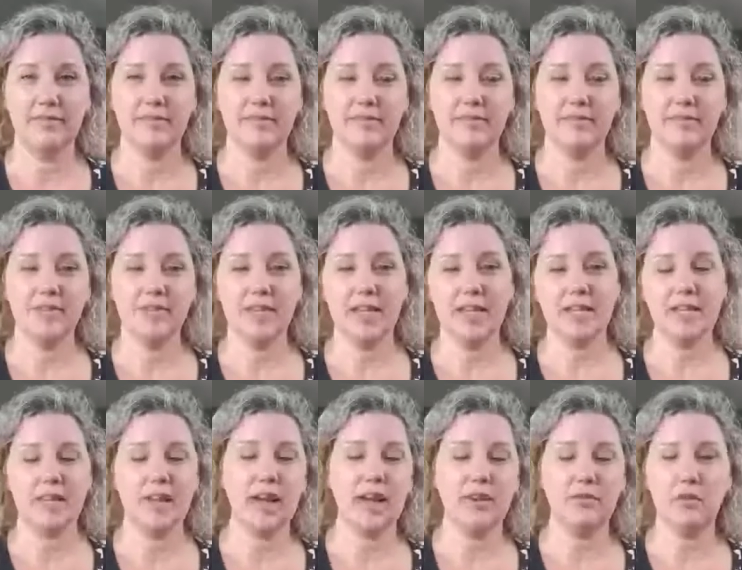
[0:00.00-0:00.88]
So that's a
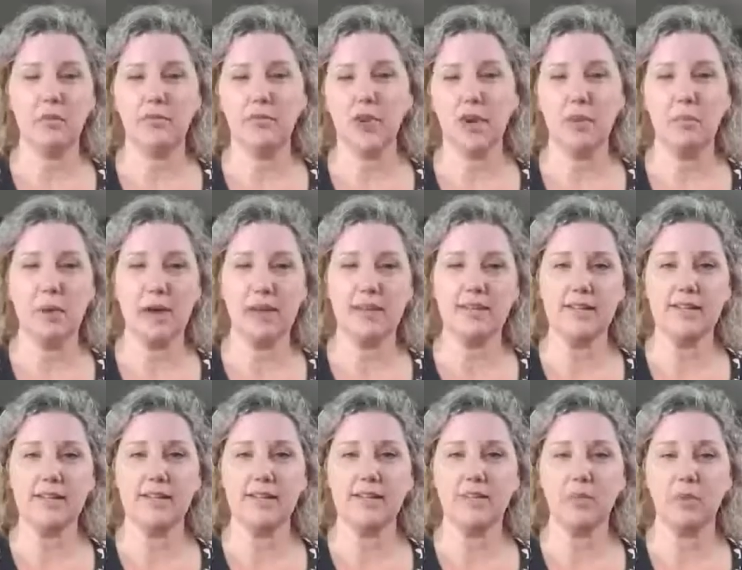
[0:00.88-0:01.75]
kind of a fun
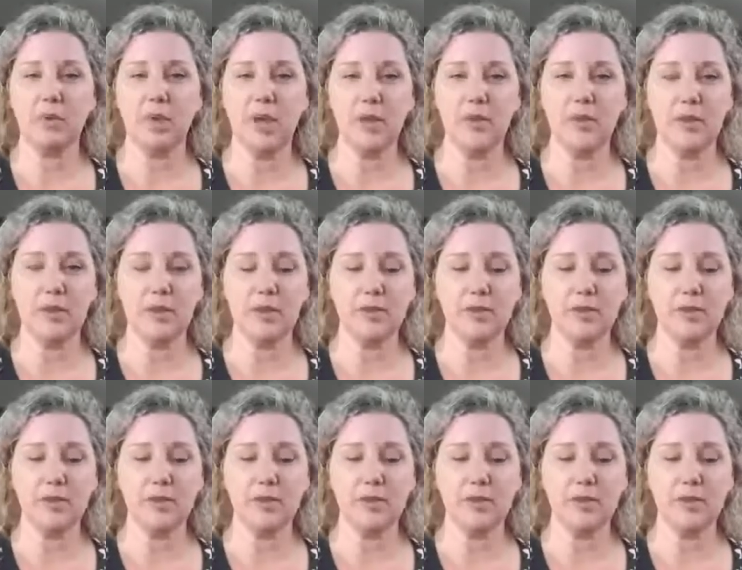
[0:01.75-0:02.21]
mindset to play with.